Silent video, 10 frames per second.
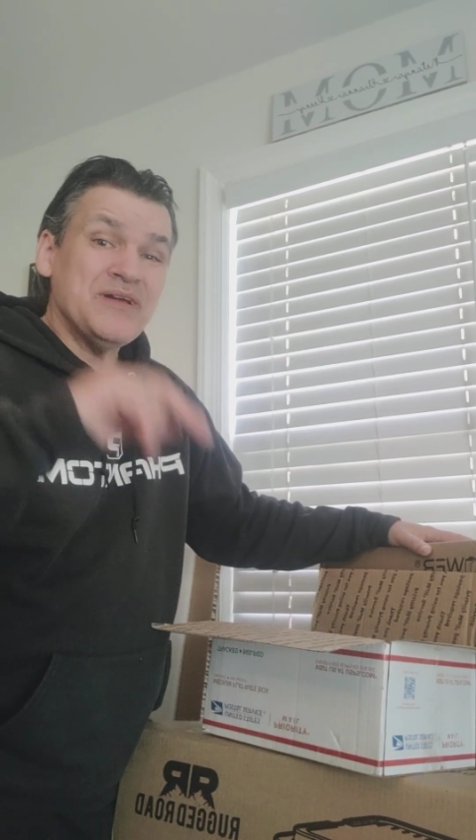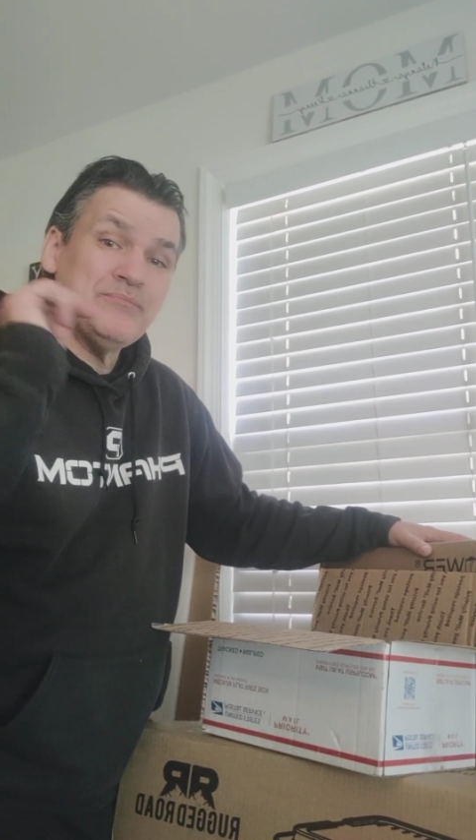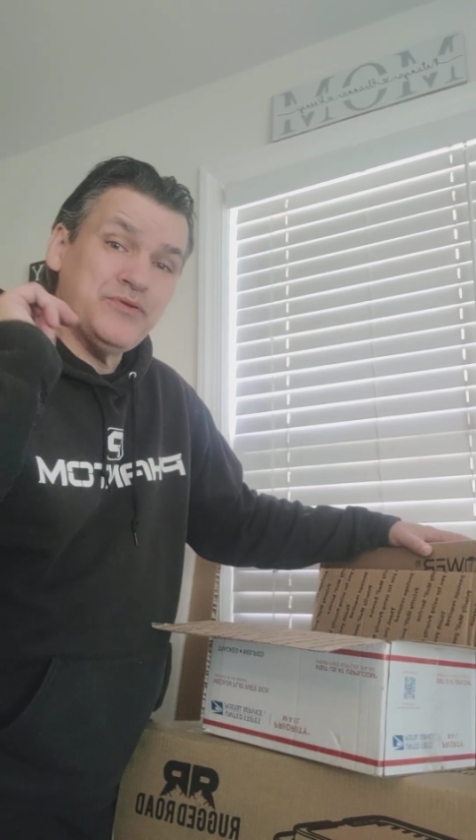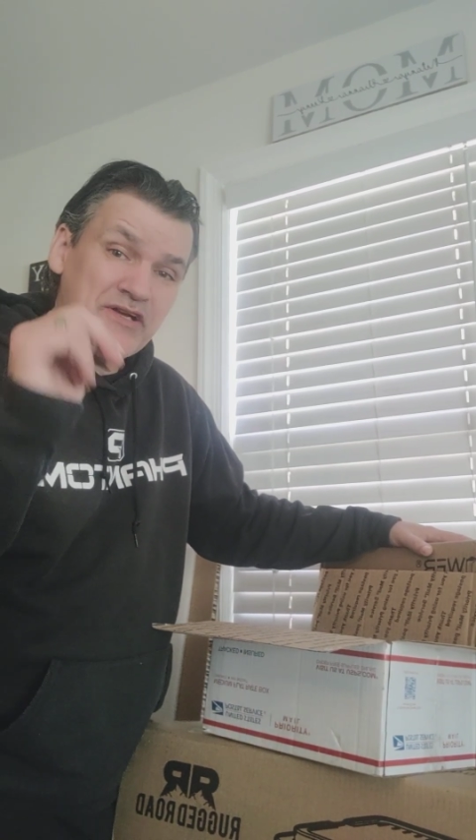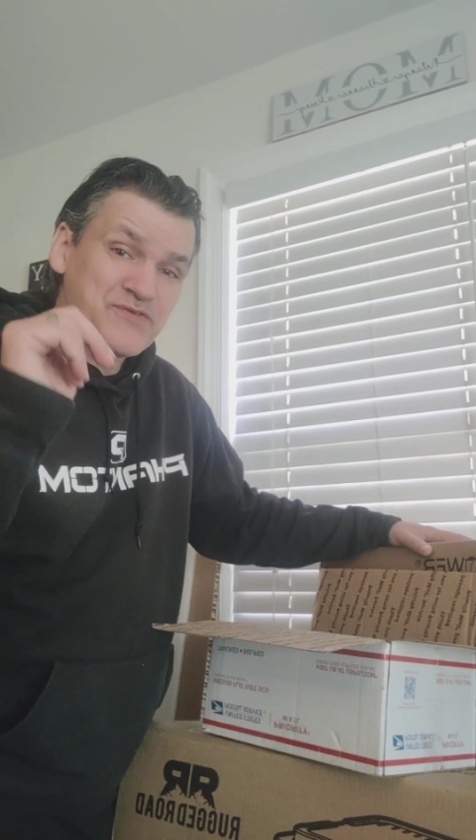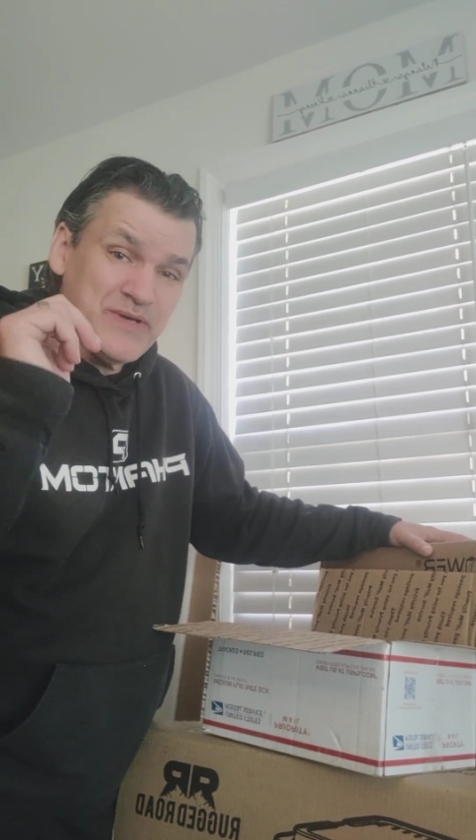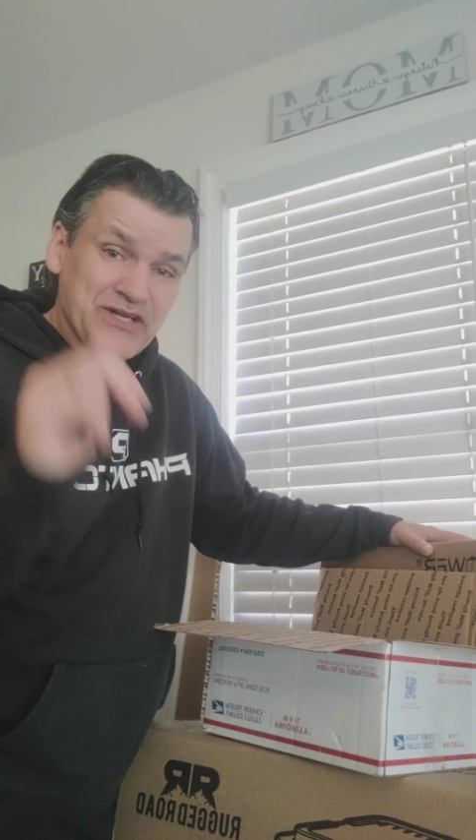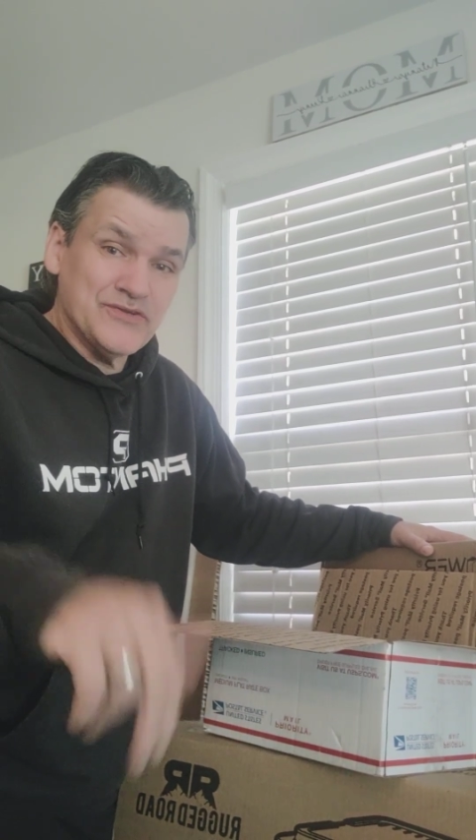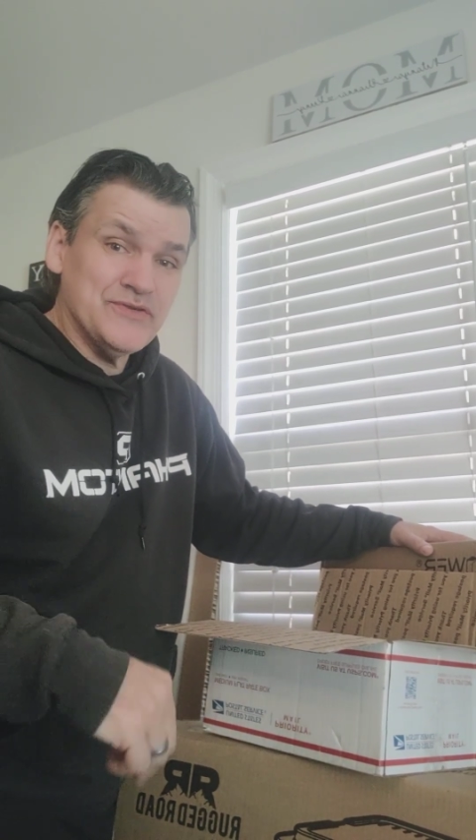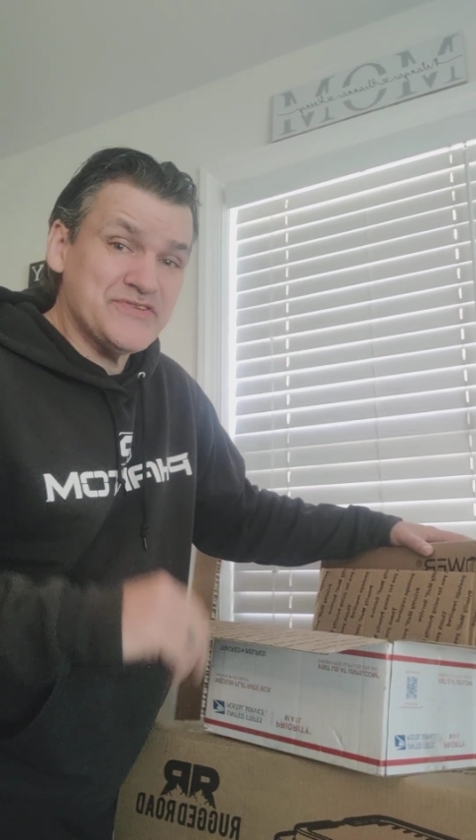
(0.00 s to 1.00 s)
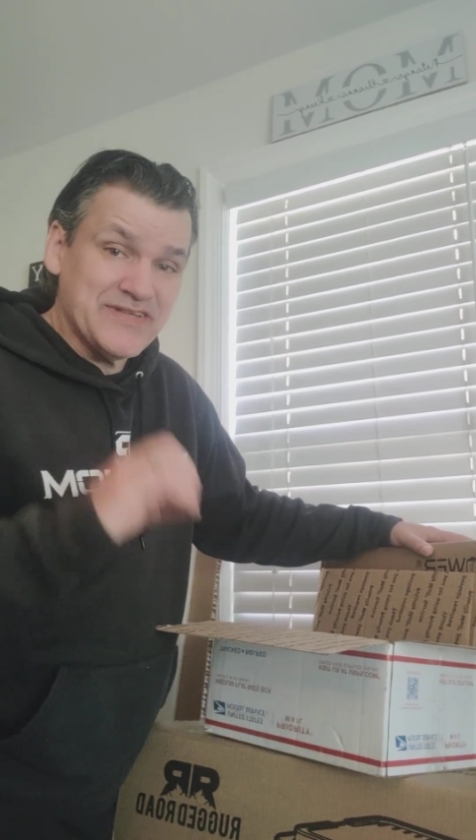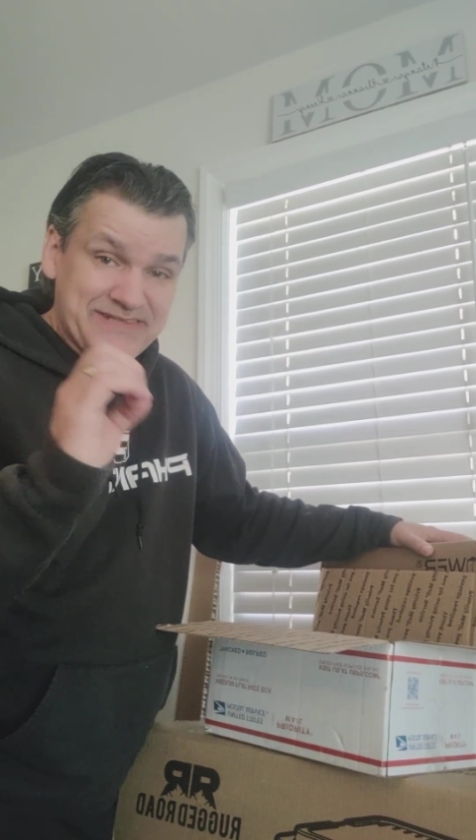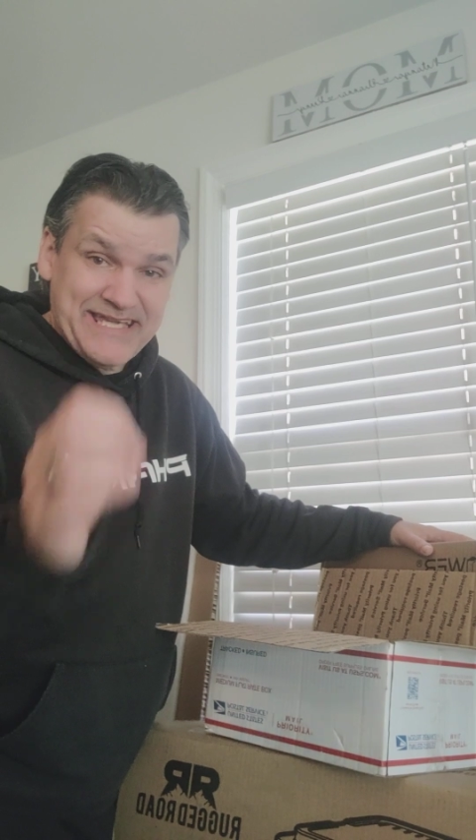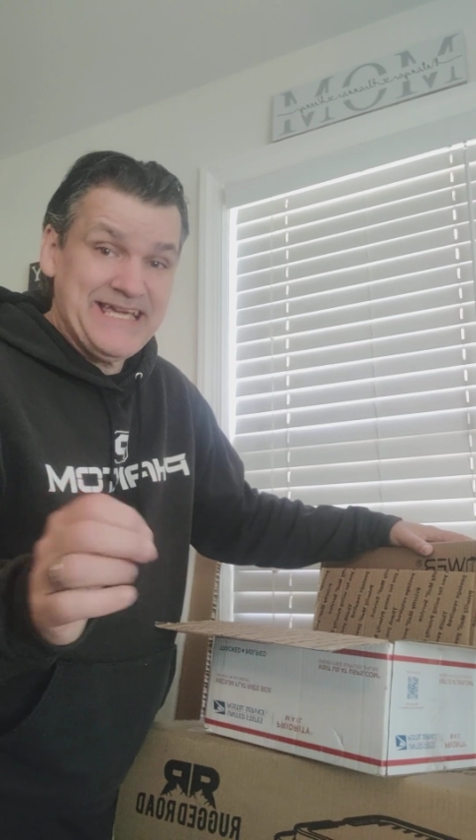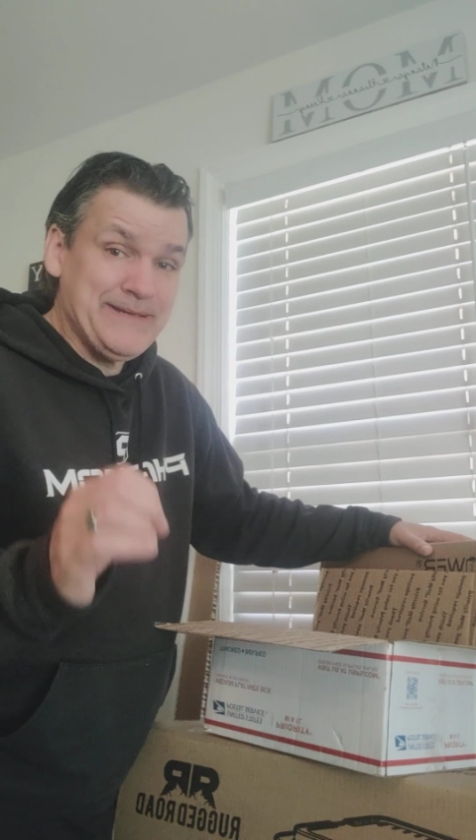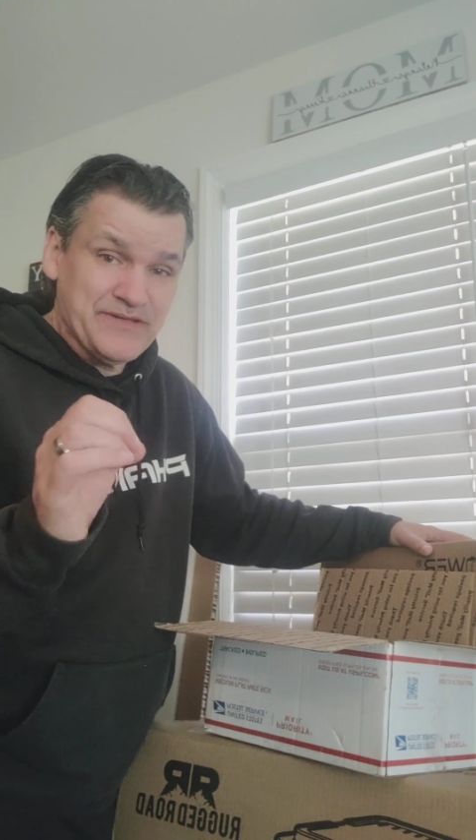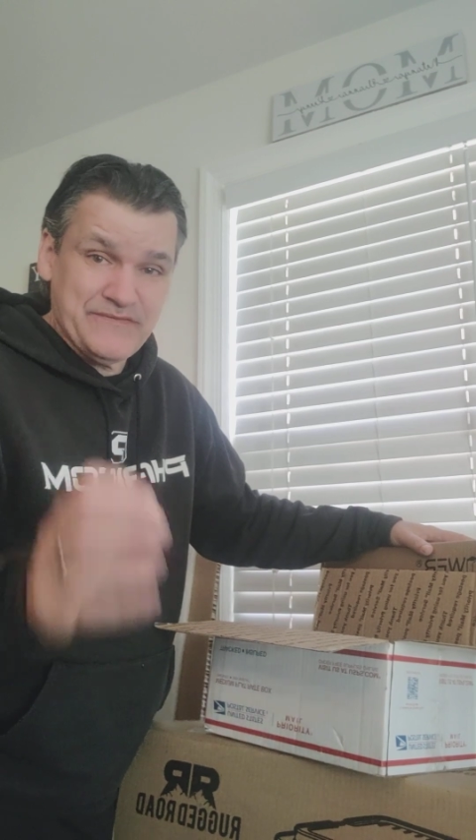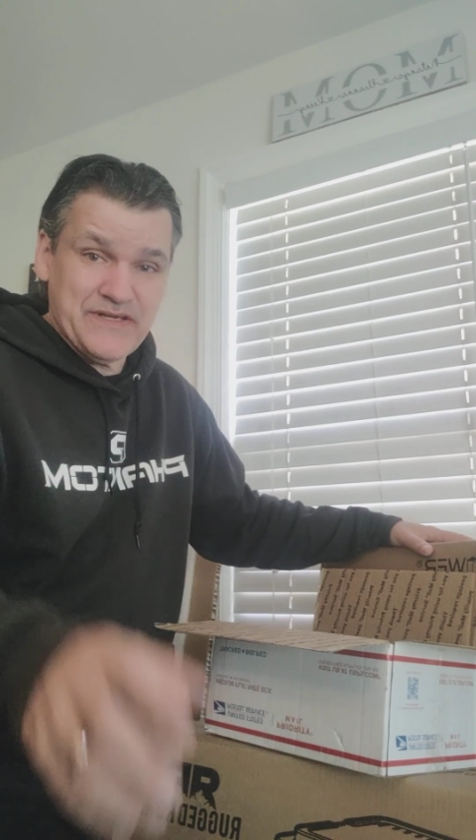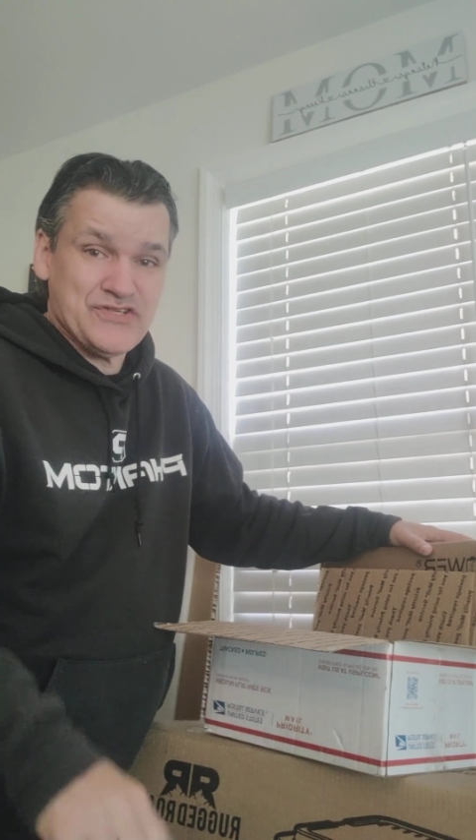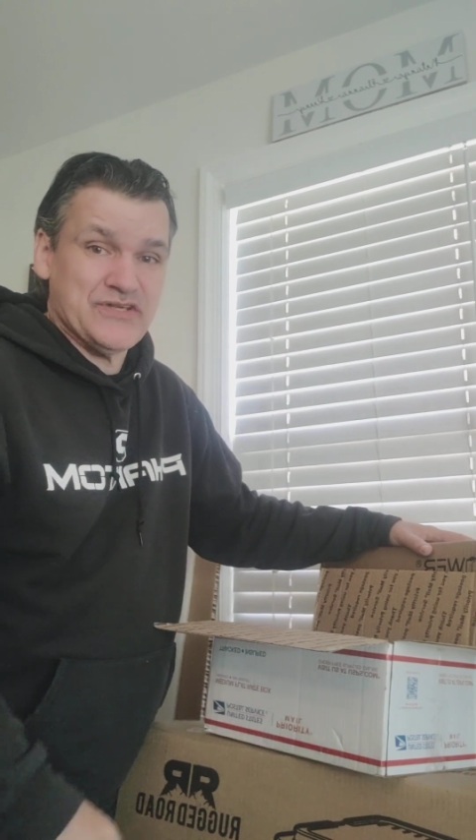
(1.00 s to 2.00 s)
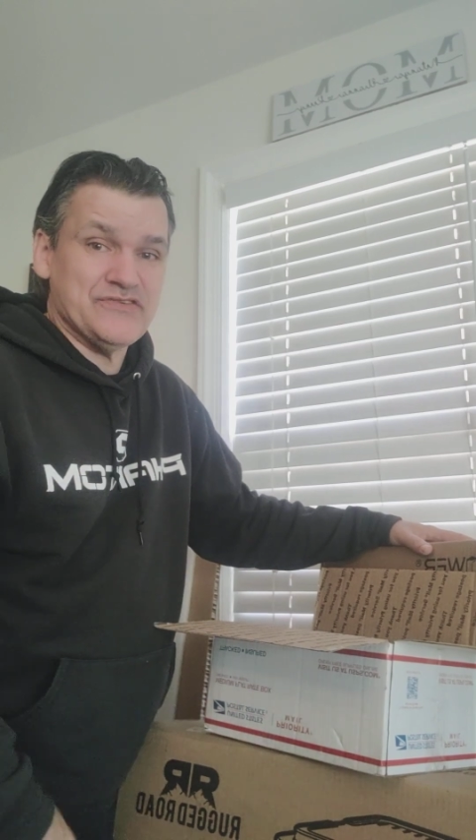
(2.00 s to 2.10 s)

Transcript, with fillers: Plus, we introduced the team division.